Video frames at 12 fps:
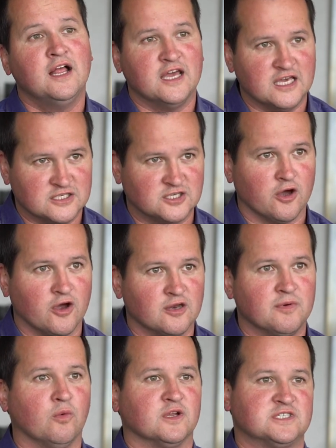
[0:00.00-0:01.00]
is going to
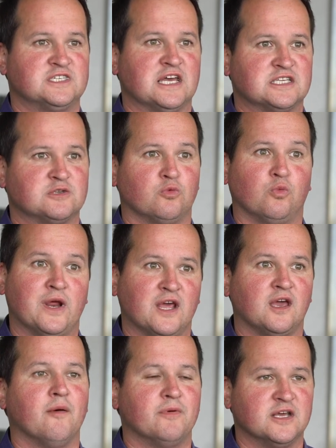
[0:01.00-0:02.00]
be what sets
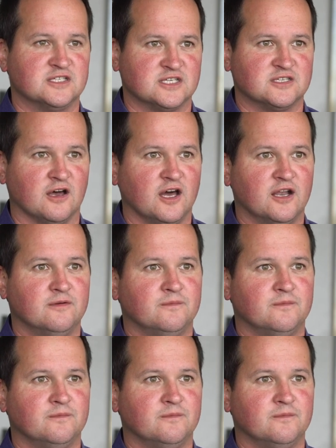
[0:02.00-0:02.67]
winning companies aside.